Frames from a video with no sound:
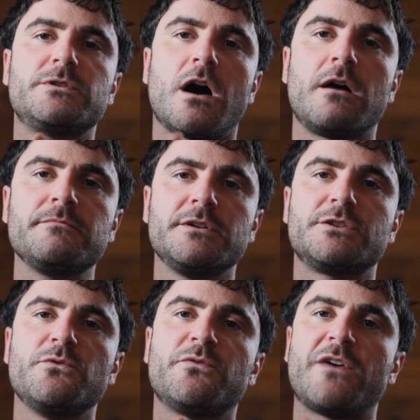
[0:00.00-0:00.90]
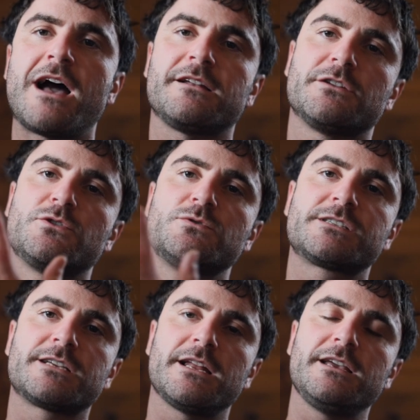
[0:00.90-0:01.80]
dumb, you're too fat, you're too
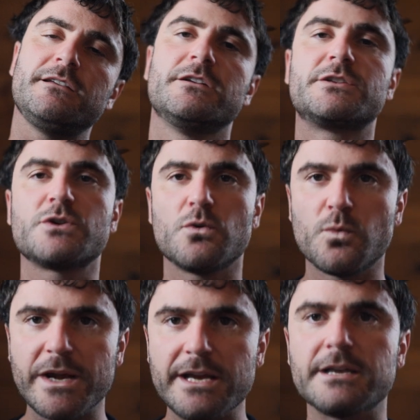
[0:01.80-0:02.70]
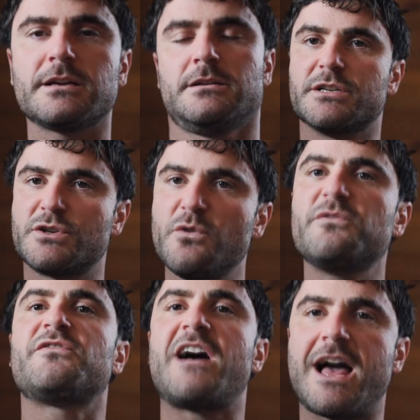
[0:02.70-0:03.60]
skinny, you're too weak, you're too
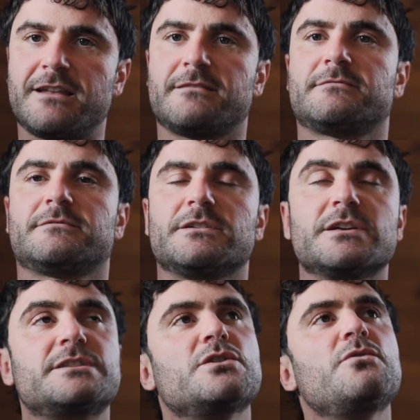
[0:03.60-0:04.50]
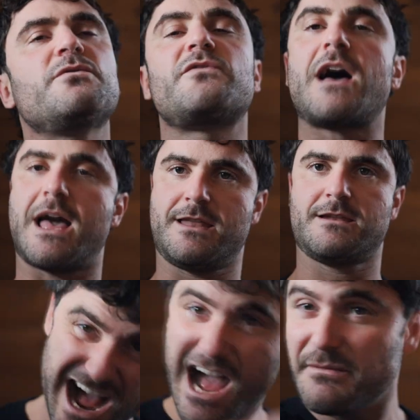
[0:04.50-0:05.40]
fat, you're too fat.
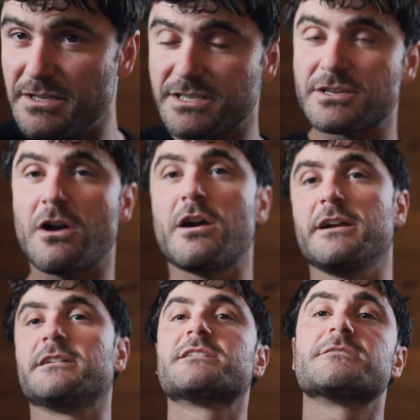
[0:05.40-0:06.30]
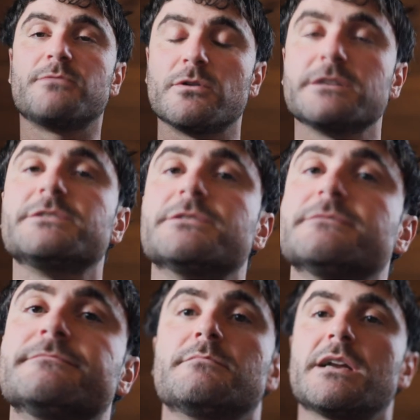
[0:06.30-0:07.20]
I'm sorry to disappoint
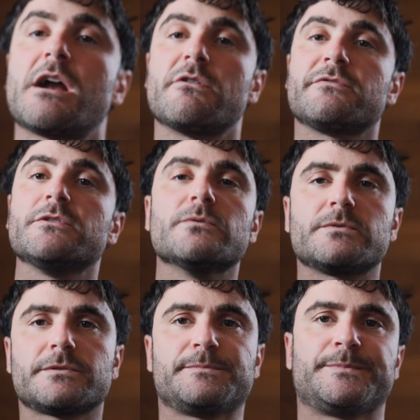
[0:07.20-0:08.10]
you, but I refuse.